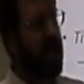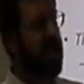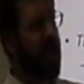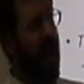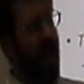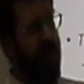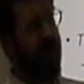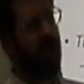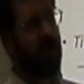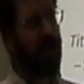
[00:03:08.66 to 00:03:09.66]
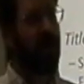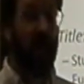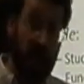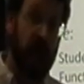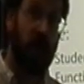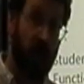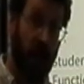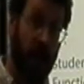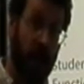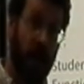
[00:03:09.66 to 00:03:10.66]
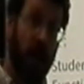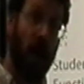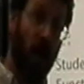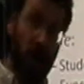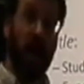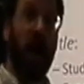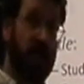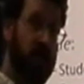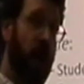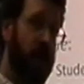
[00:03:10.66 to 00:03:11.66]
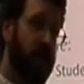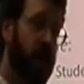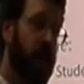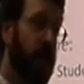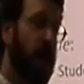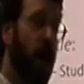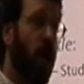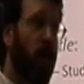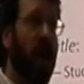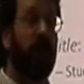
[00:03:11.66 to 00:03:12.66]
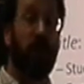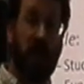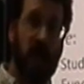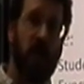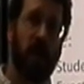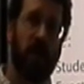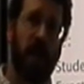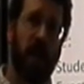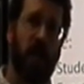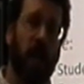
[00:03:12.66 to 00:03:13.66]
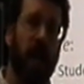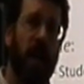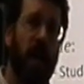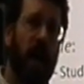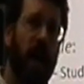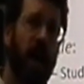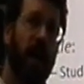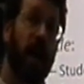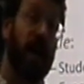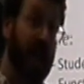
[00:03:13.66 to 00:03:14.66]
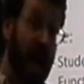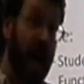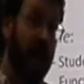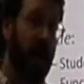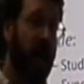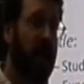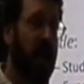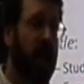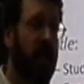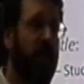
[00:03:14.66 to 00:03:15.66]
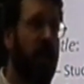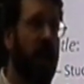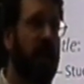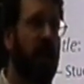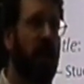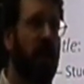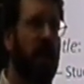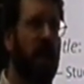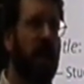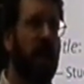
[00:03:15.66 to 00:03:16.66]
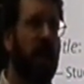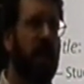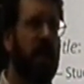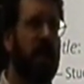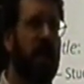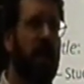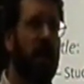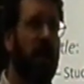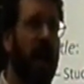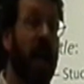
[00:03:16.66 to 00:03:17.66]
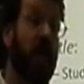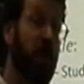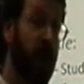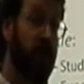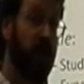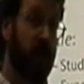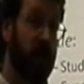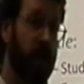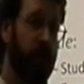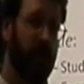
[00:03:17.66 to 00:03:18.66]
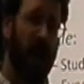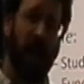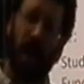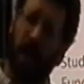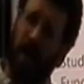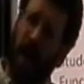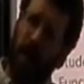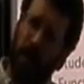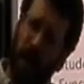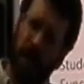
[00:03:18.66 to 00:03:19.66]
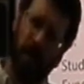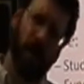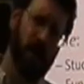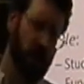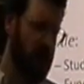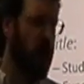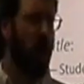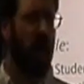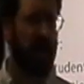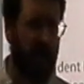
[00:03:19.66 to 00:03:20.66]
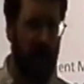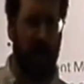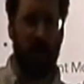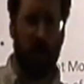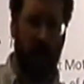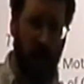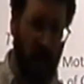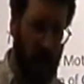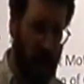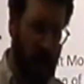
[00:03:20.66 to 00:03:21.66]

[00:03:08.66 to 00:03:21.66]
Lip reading: is an effort to integrate online stuff with traditional teaching. And again, I'd like to find out, is there any benefit? Now here I would like to venture into qualitative as well.